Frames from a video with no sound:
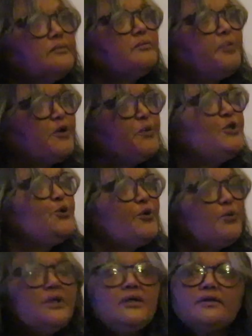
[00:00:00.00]
but we do the
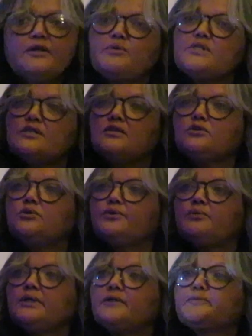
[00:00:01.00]
work, and we still do the
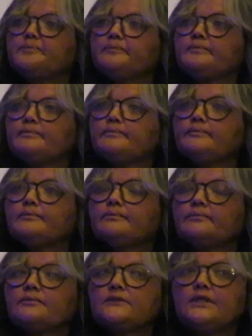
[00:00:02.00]
work.
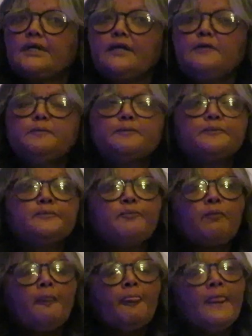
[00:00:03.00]
You
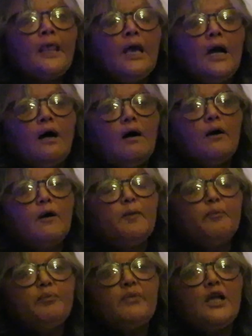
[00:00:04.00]

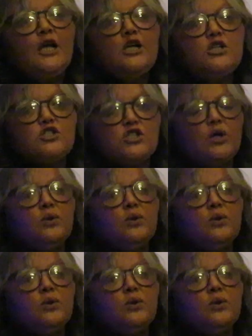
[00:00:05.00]
know? So